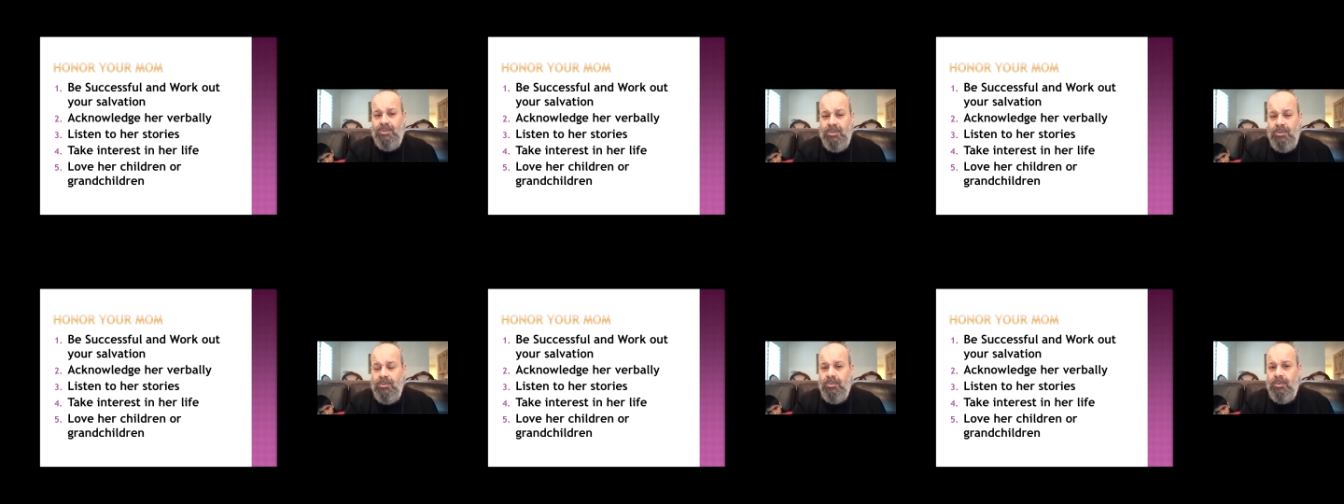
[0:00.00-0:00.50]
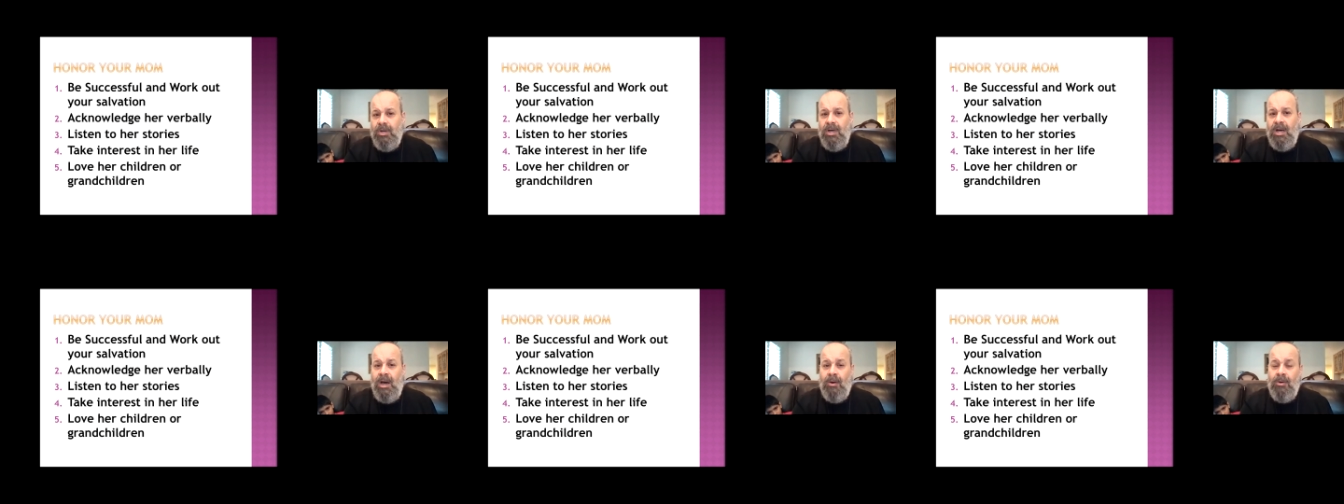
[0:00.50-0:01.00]
to
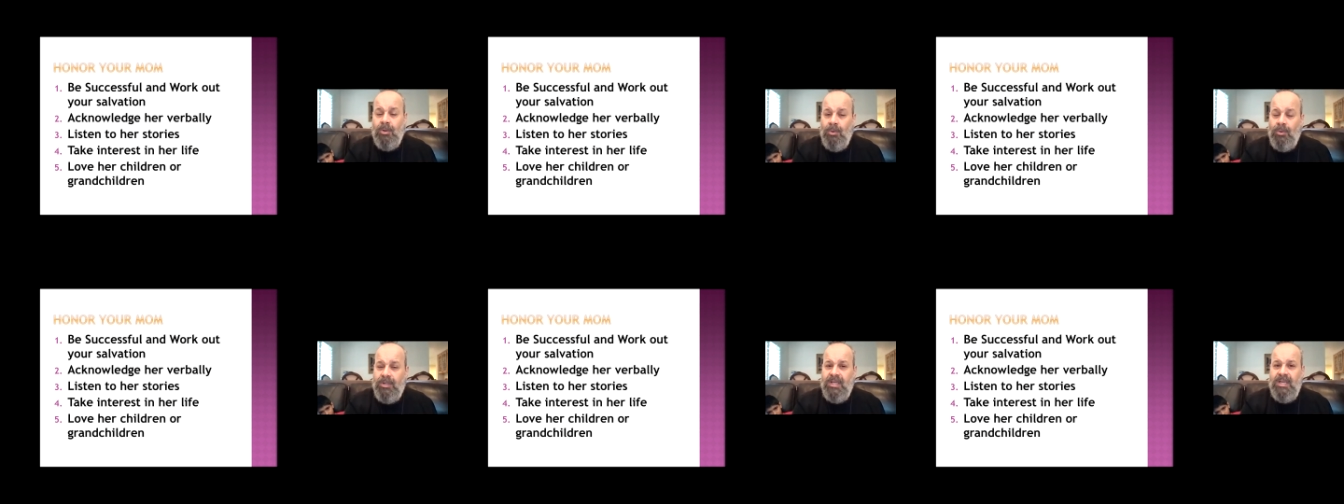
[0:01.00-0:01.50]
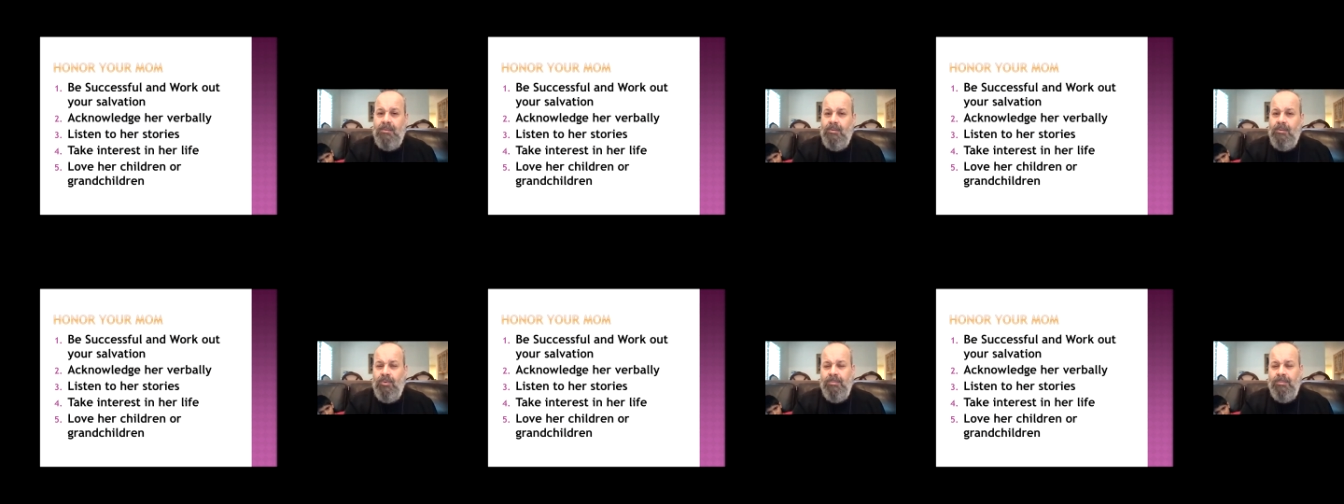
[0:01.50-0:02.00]
our Lord
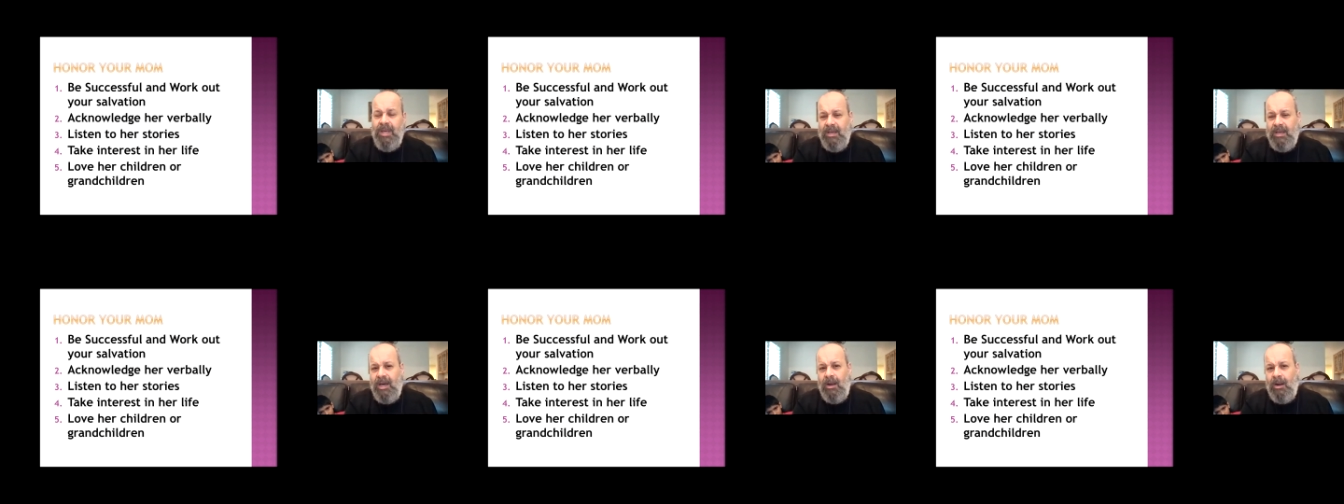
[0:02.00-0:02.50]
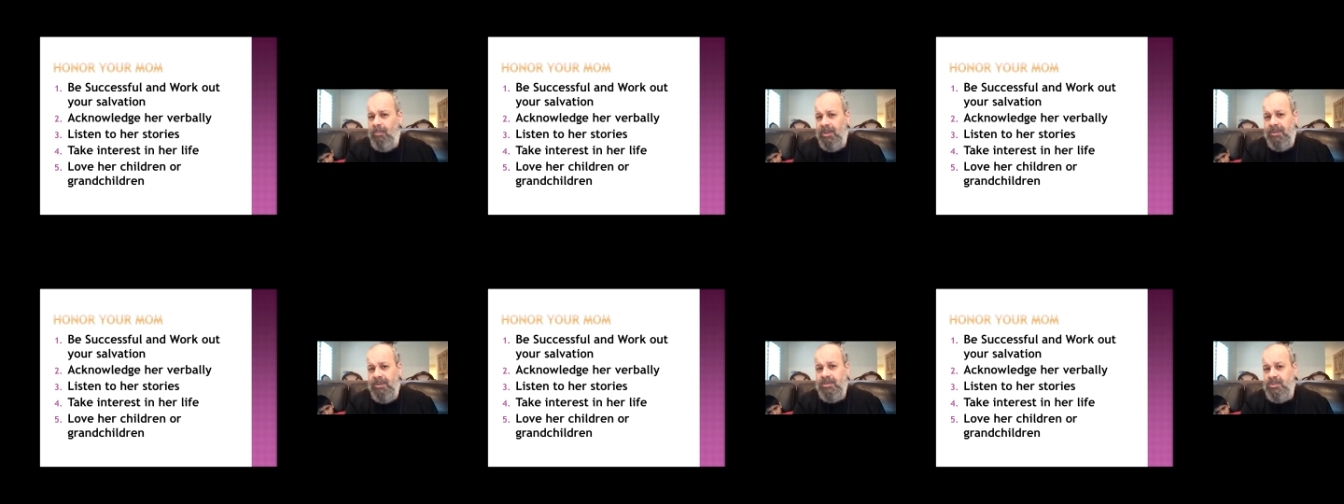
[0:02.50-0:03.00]
would make our
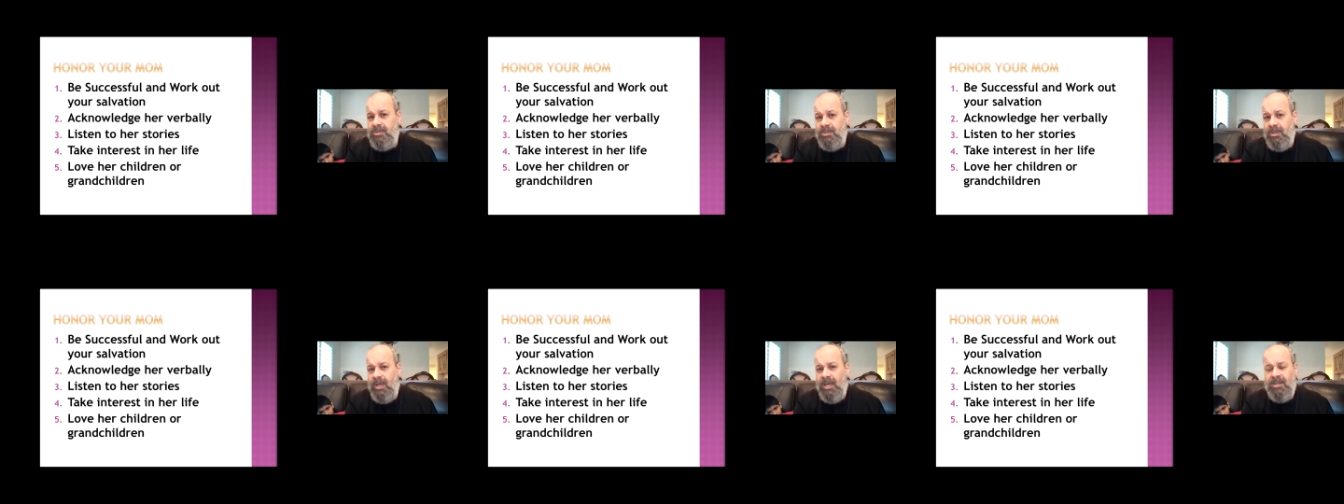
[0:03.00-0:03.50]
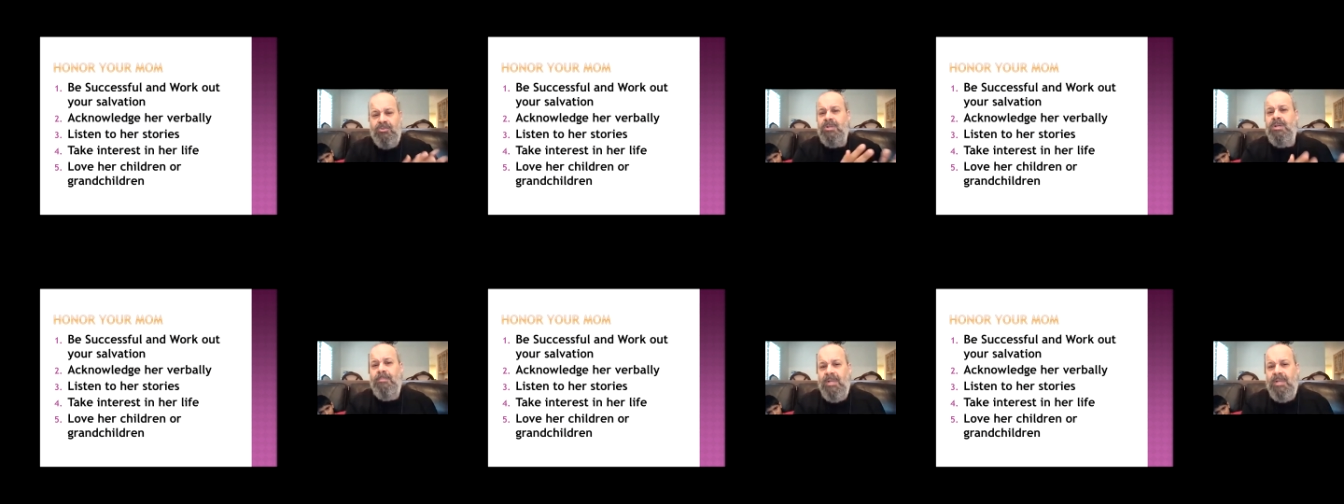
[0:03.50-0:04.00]
mothers
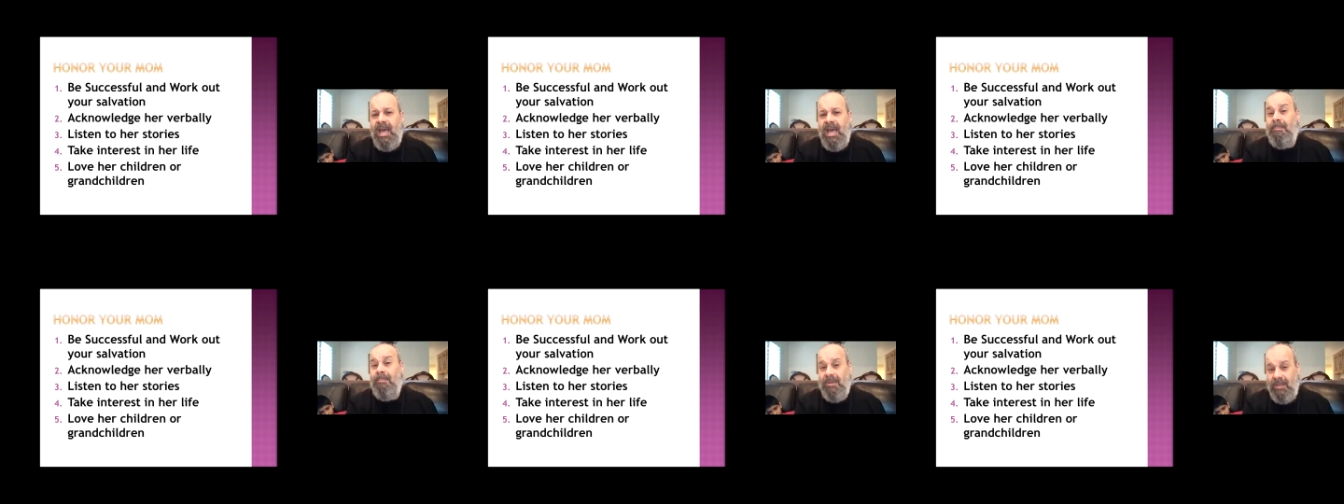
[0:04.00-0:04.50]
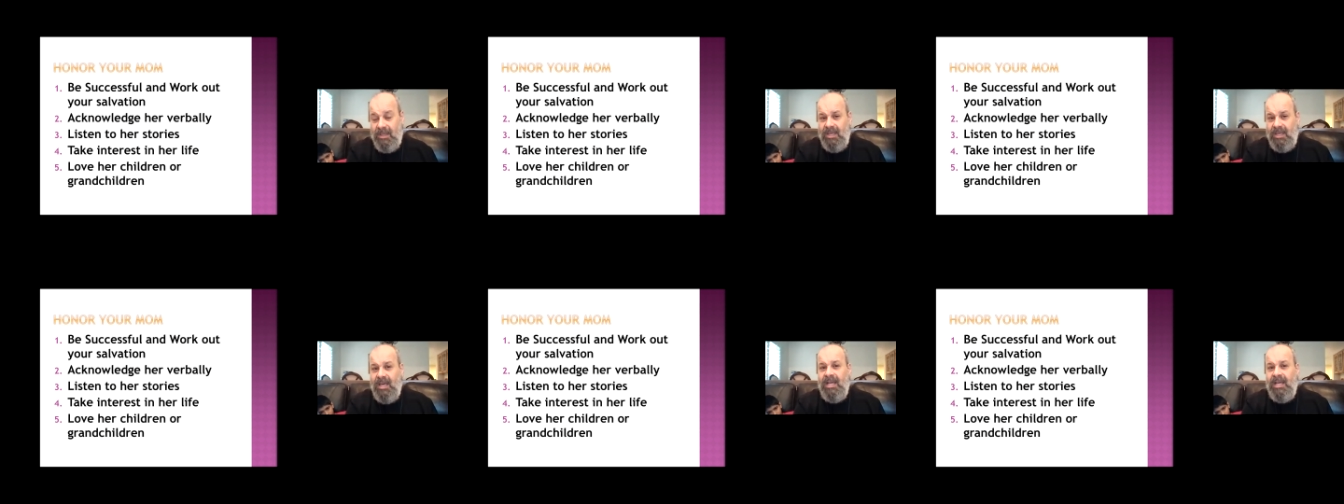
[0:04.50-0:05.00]
extremely happy
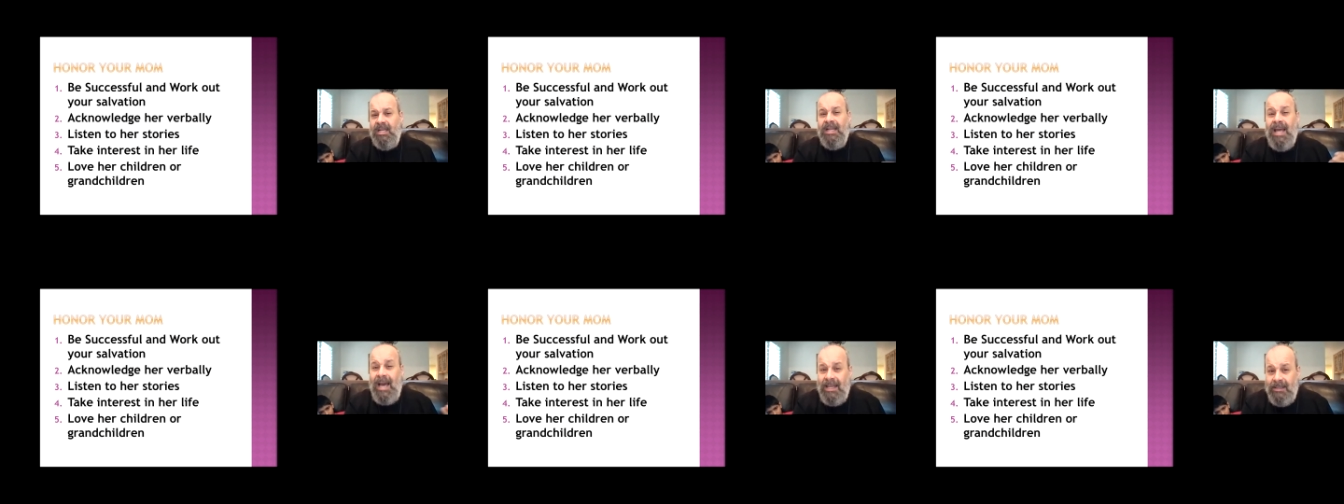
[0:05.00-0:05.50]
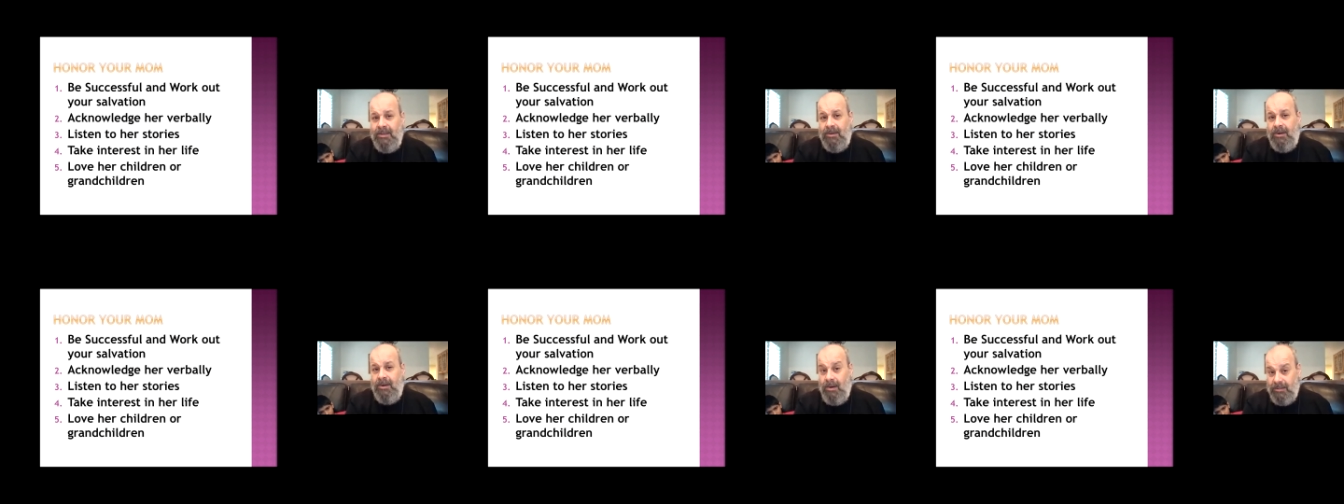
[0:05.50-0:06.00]
and glad in
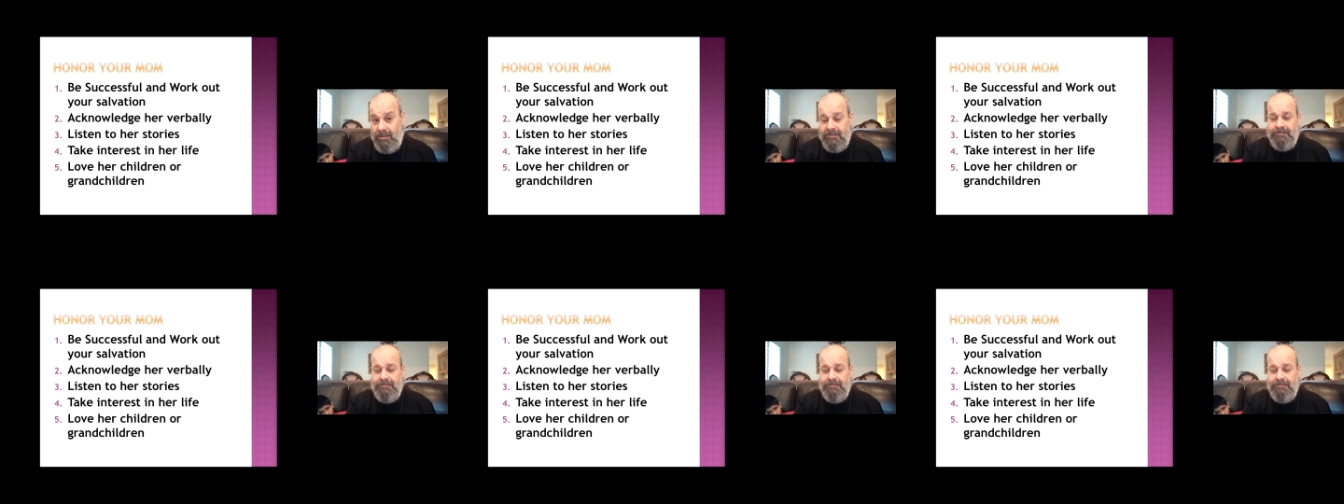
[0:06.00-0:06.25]
their heart.